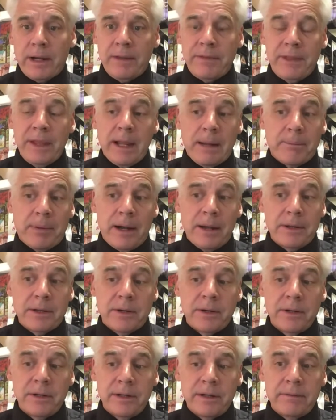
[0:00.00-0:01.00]
I think I probably
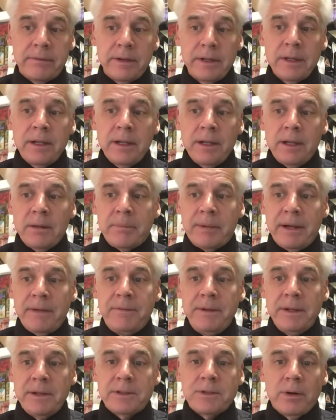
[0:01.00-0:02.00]
could have, but
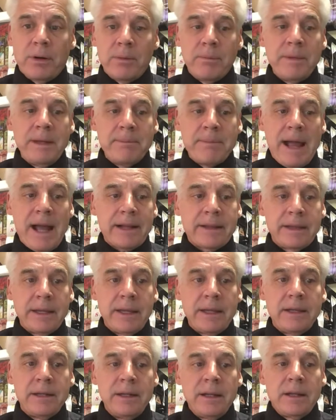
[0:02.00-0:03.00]
if you'd have told me back
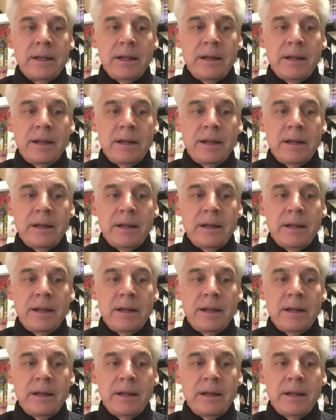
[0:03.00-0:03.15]
then,